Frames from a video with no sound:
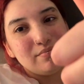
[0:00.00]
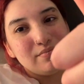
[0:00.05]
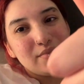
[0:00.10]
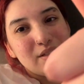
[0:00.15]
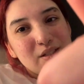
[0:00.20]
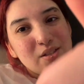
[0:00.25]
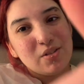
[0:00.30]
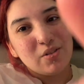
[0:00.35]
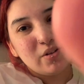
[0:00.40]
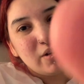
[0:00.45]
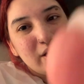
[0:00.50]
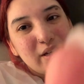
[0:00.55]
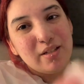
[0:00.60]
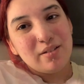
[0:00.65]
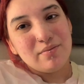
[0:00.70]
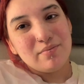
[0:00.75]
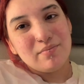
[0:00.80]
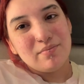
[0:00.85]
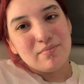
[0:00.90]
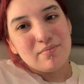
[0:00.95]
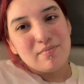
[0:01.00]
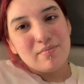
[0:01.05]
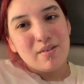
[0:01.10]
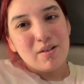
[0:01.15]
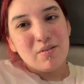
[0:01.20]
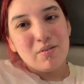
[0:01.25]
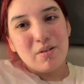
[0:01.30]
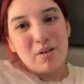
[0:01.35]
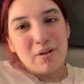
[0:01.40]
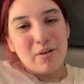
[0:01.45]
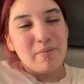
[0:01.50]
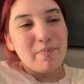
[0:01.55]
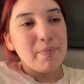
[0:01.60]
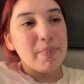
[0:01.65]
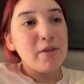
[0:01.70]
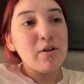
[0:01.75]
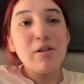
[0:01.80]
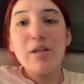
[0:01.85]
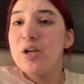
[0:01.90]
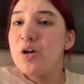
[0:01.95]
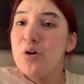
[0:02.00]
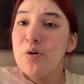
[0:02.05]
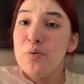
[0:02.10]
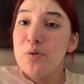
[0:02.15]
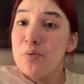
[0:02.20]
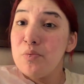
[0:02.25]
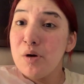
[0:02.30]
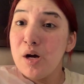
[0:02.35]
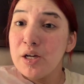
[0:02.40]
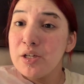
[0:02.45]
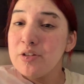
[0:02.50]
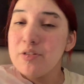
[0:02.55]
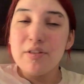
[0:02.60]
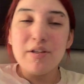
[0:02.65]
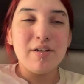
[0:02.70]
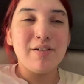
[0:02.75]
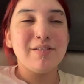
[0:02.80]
that's great. I'll go. And they're like, oh, we'll walk you there.